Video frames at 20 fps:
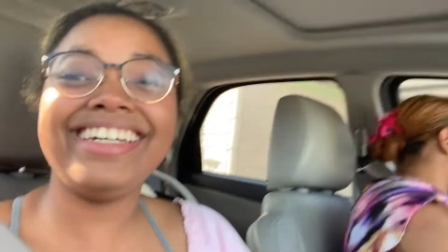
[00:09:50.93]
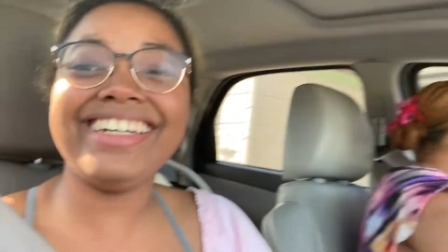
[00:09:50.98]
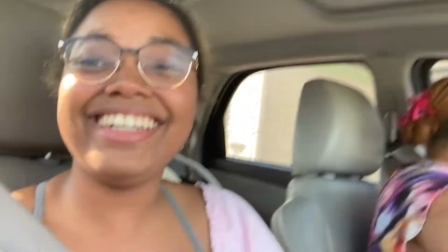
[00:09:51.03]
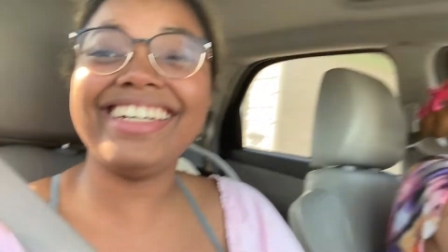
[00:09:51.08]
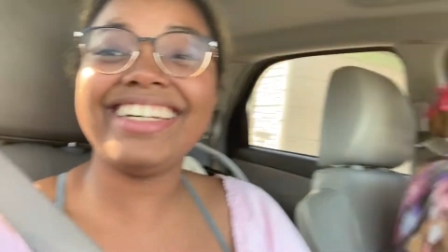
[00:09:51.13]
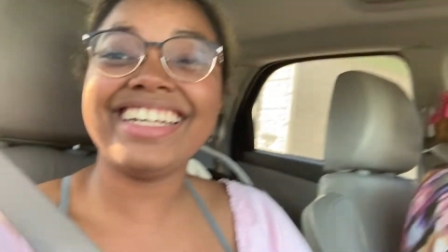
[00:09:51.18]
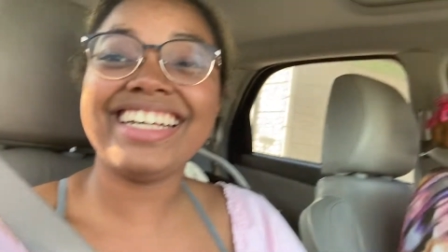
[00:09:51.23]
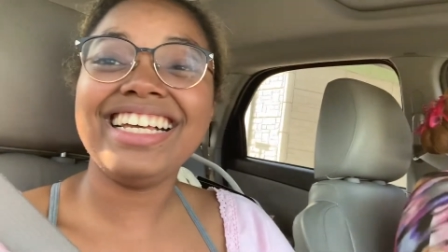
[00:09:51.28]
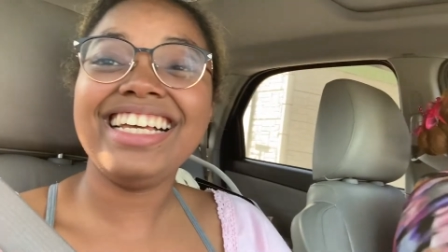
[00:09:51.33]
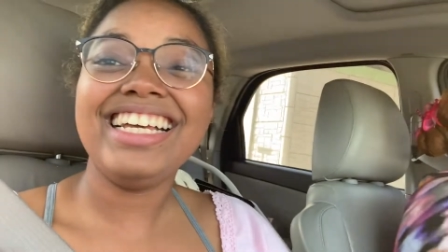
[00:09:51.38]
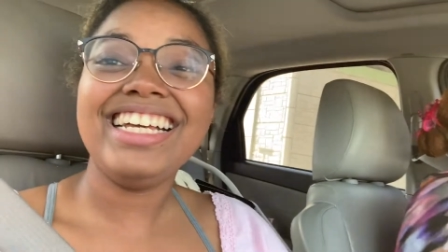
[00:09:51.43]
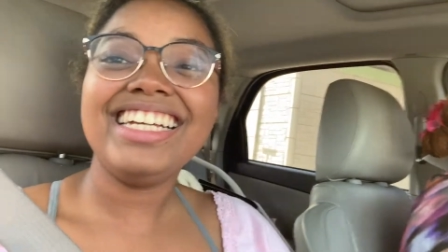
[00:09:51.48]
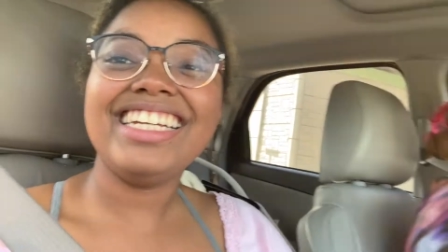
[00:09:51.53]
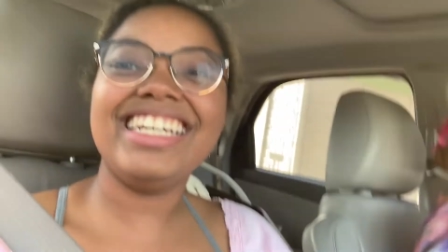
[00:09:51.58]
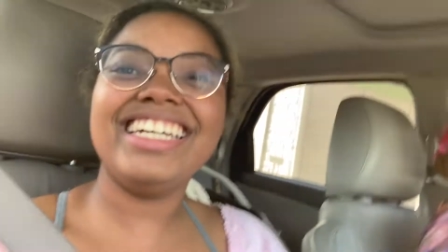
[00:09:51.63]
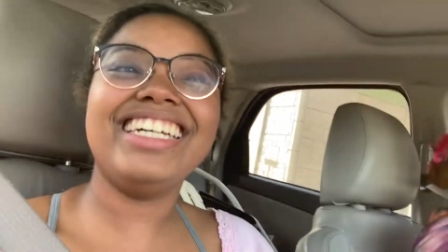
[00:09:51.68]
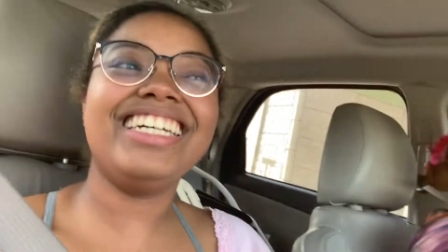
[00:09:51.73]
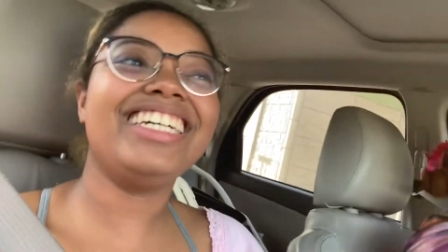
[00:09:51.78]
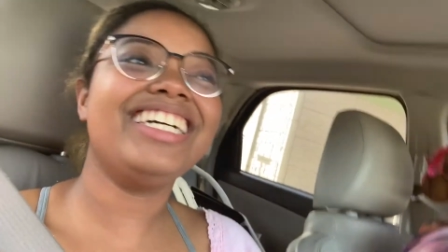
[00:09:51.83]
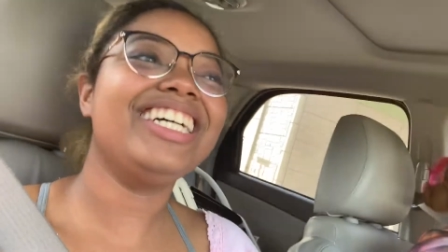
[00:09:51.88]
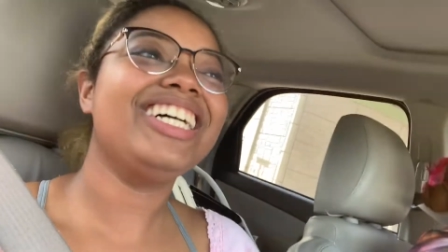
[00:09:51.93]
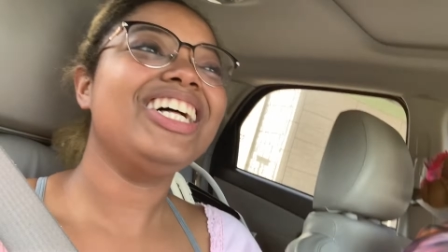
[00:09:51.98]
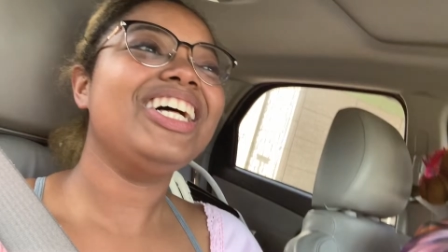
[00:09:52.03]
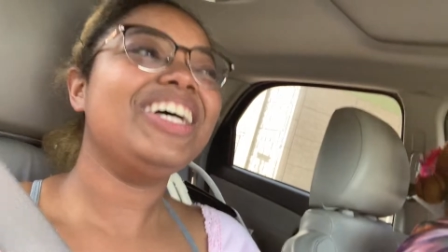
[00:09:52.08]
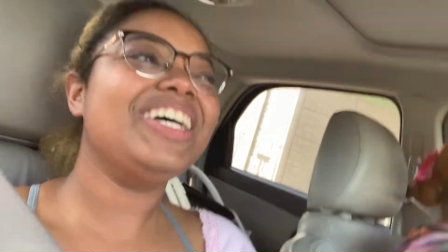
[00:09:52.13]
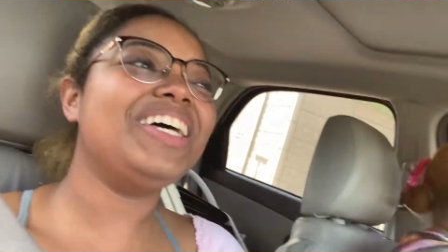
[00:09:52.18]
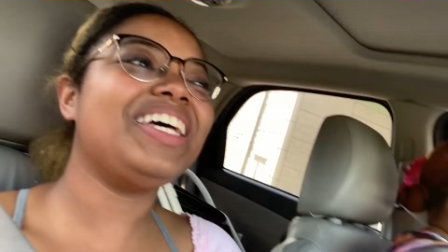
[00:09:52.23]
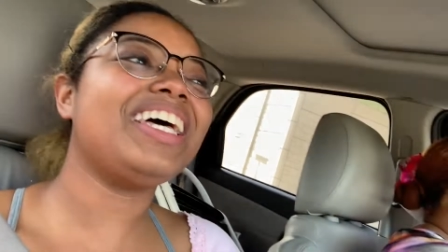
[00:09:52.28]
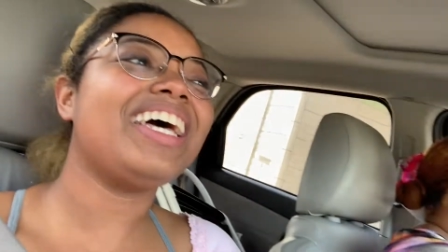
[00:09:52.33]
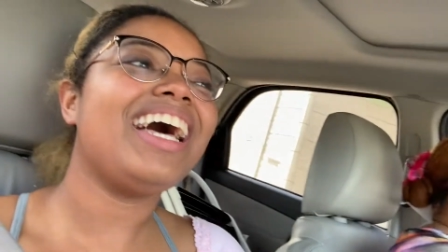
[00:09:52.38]
I forgot all
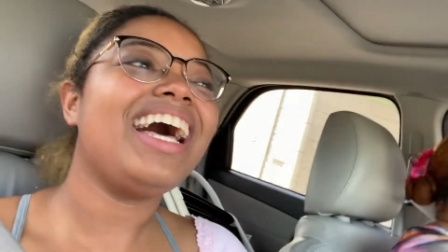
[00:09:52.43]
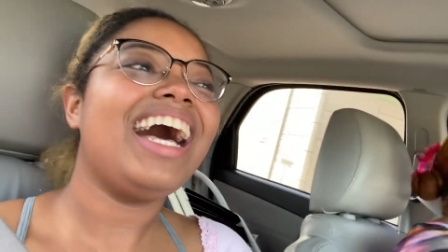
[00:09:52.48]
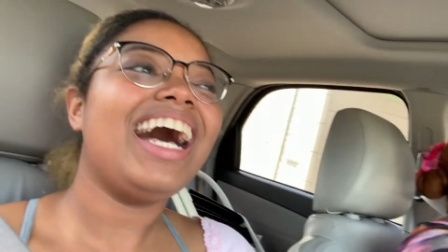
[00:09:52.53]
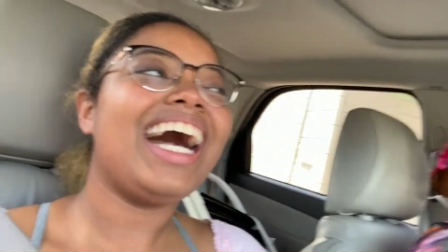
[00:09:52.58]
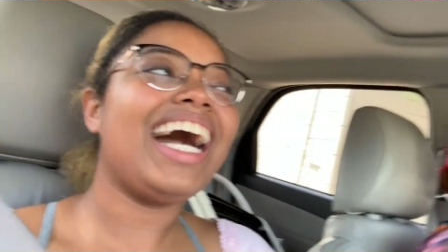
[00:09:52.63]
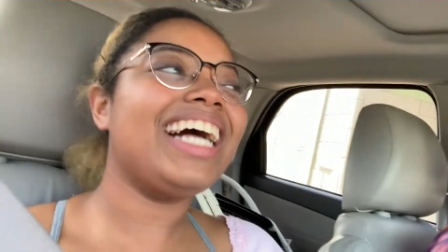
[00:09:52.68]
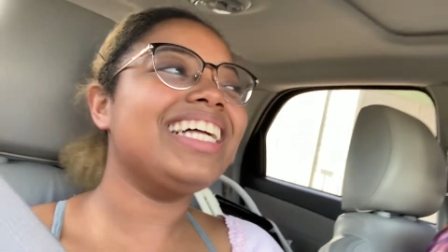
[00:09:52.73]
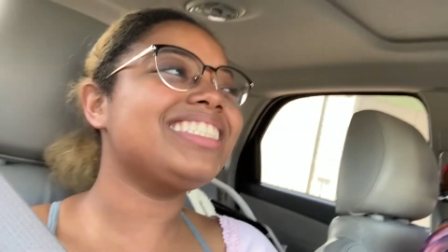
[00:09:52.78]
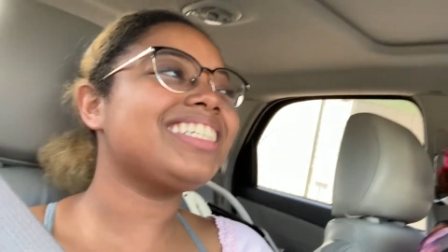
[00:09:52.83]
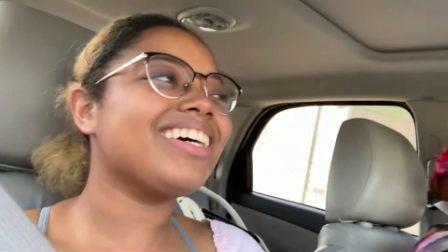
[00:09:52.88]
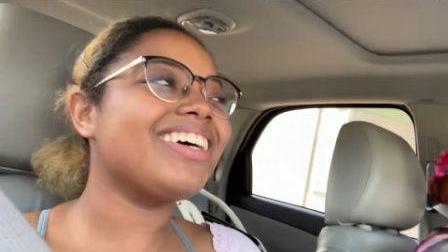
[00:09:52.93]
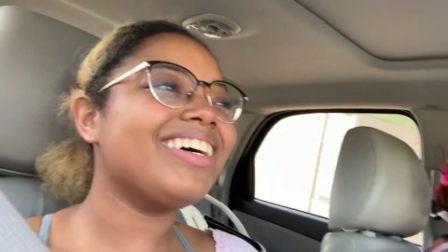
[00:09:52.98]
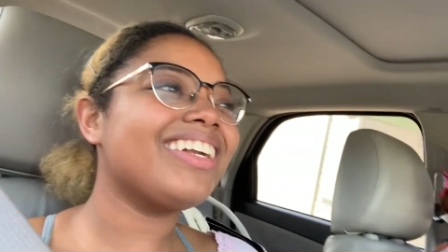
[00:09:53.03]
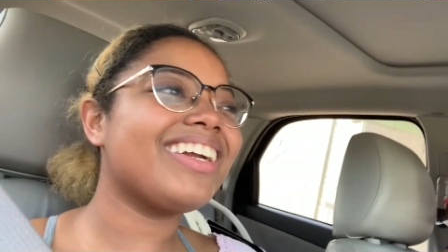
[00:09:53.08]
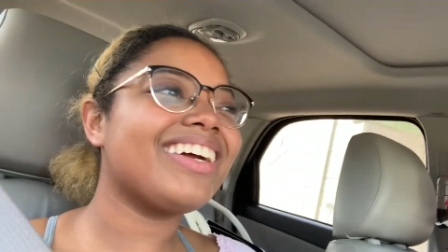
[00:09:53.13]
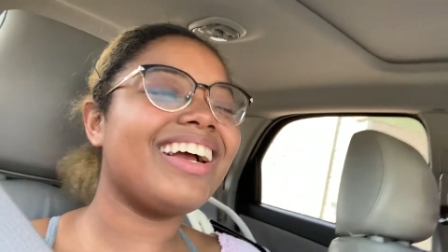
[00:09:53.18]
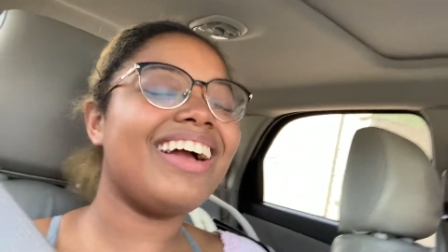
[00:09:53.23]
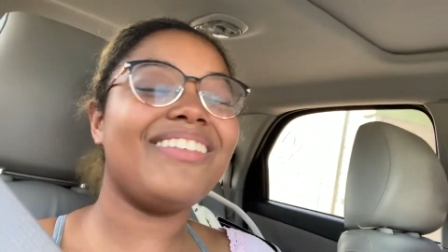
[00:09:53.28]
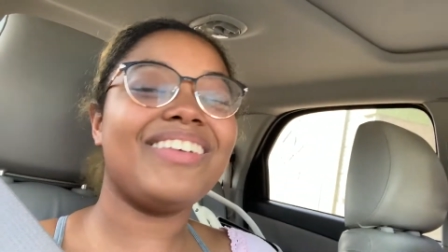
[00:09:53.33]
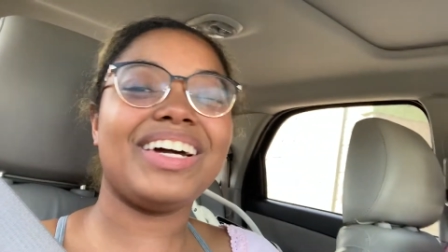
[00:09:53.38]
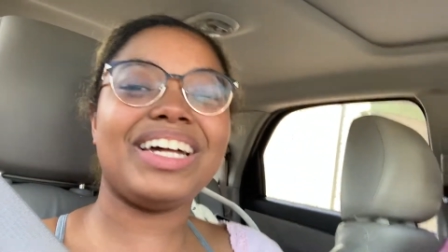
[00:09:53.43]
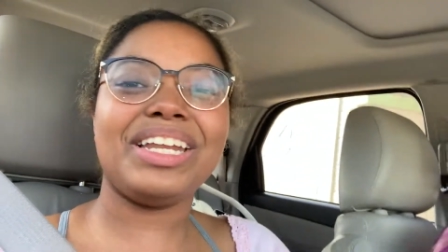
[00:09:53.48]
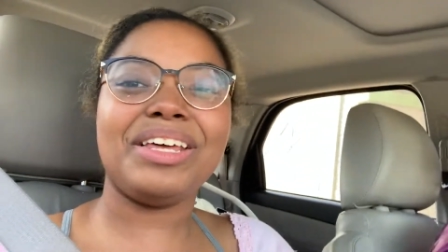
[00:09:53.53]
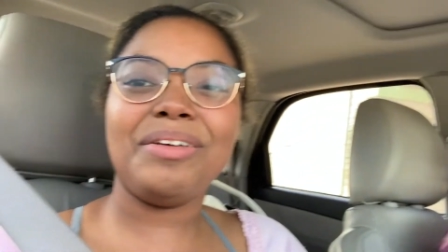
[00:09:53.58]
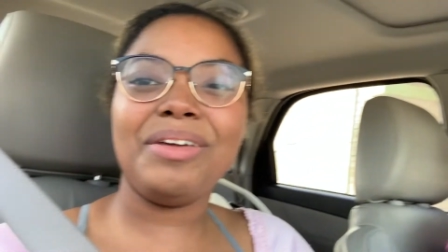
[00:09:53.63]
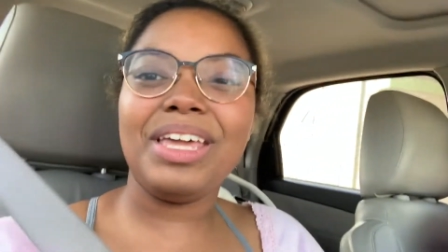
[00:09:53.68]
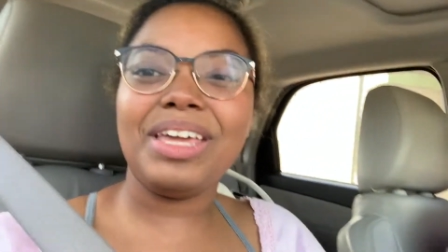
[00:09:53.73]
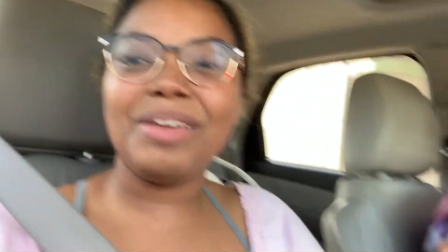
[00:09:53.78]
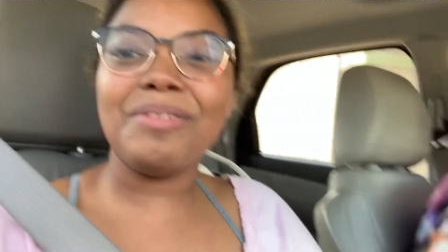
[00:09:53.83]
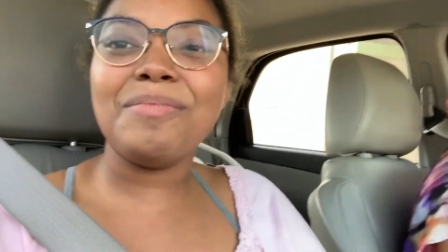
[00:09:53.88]
about him. I told her I'm
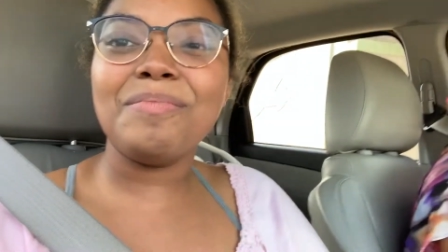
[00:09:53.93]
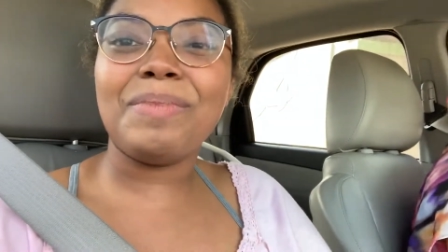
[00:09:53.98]
gonna